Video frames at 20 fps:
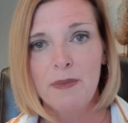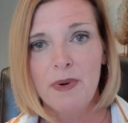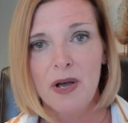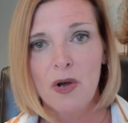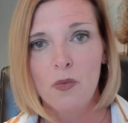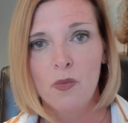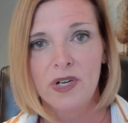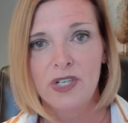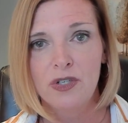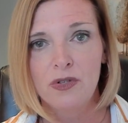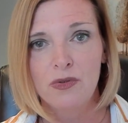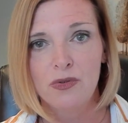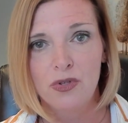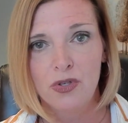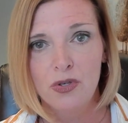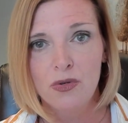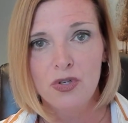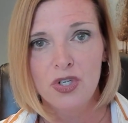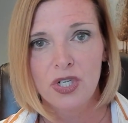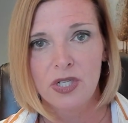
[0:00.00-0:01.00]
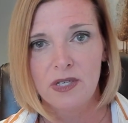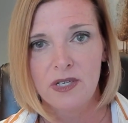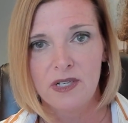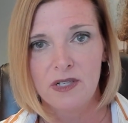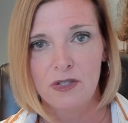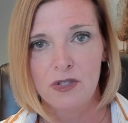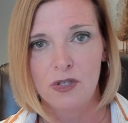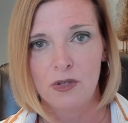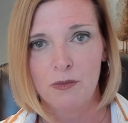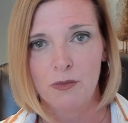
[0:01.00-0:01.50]
about when you usually
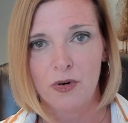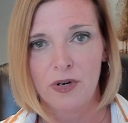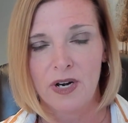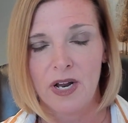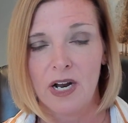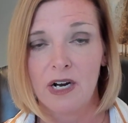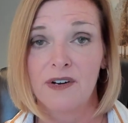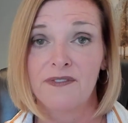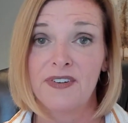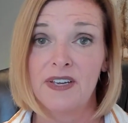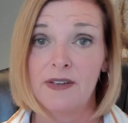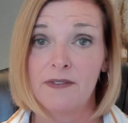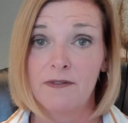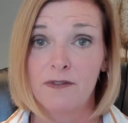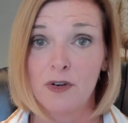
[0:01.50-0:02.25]
consume pornography.